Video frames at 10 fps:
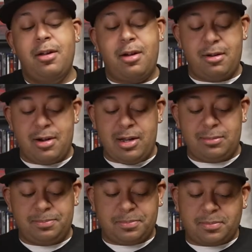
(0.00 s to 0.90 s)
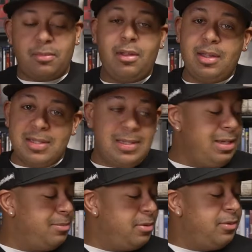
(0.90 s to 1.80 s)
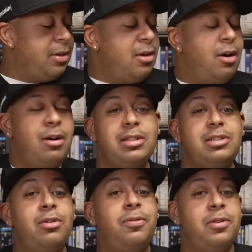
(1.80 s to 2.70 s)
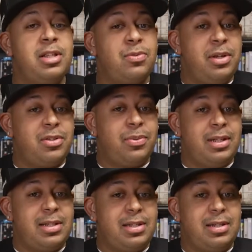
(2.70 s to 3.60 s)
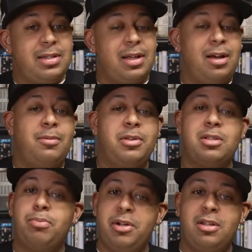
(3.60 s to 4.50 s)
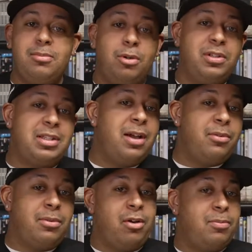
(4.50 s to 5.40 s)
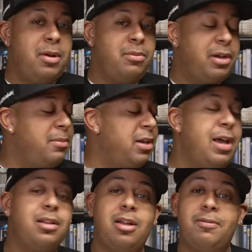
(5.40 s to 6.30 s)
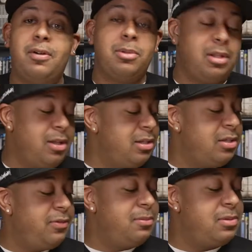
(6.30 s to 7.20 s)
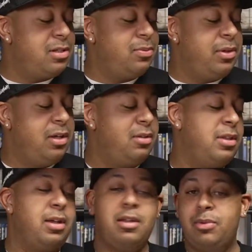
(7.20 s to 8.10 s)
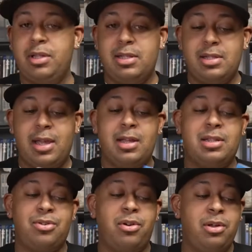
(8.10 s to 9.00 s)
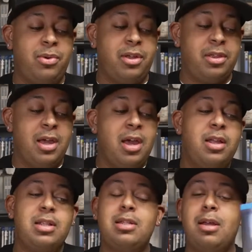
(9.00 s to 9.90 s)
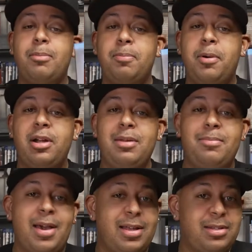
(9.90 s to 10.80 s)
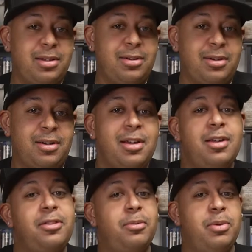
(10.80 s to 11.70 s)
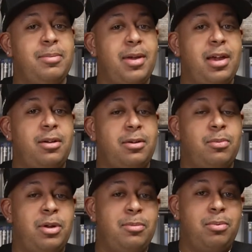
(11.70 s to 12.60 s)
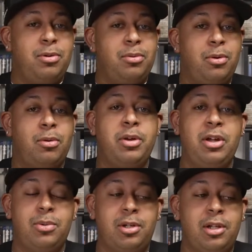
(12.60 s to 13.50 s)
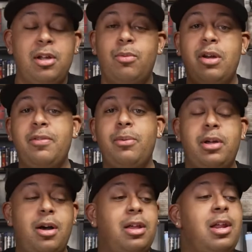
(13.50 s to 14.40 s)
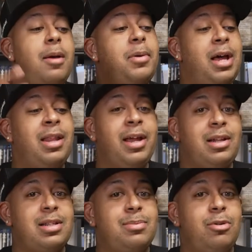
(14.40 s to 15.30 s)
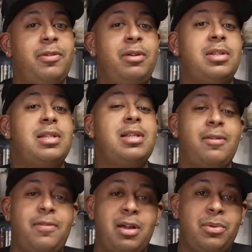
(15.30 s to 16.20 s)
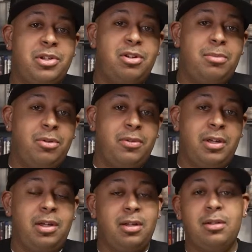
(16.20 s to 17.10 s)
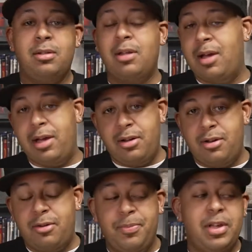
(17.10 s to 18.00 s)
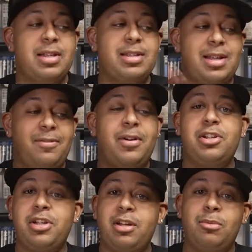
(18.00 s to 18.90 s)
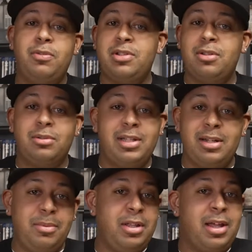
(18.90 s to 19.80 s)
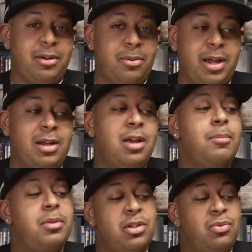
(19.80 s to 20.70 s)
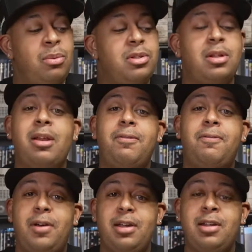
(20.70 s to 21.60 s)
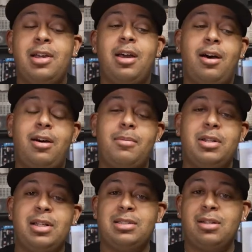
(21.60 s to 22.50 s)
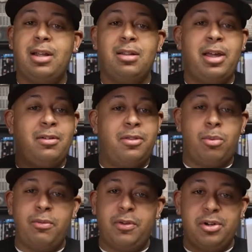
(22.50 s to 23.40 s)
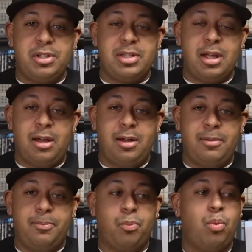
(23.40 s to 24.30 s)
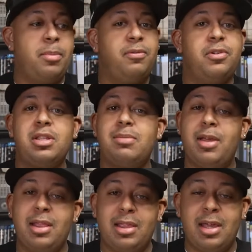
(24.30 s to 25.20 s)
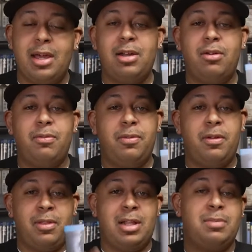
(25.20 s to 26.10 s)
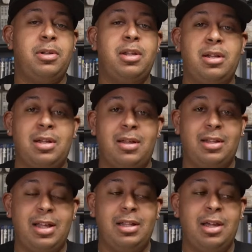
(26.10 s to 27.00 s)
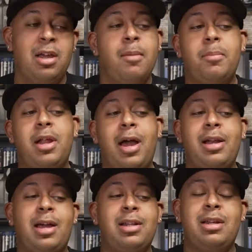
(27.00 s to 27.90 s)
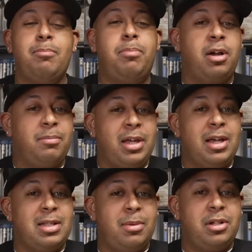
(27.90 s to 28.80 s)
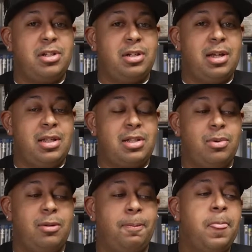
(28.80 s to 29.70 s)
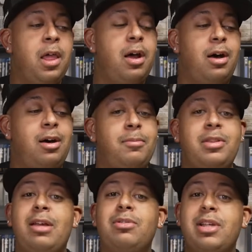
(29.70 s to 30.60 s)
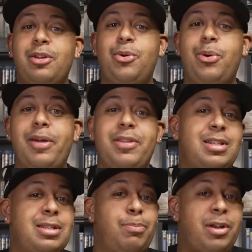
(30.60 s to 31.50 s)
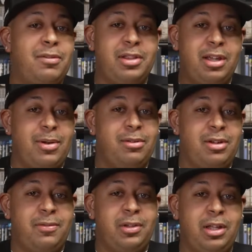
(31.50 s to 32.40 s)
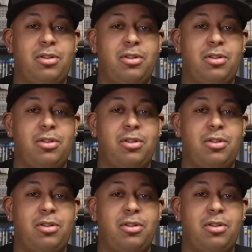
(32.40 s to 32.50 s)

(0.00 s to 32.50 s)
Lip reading: All right. Sleep. All right, so for this week's releases, there's some pretty good movies that I would probably recommend. I had a lot of fun with a lot of these films this week, released, and starting with Slumber Party Massacre, the remake or reboot or requel, whatever you want to call it. But I like this movie. It was a sci-fi original movie. I know, Sci-Fi Channel movies don't tend to be that great, but this one was a lot of fun. It does a lot of the reverse women versus men thing. I know that's been done to death lately, but it didn't bug me as much in this one. But it was kind of cool how they spun everything around differently.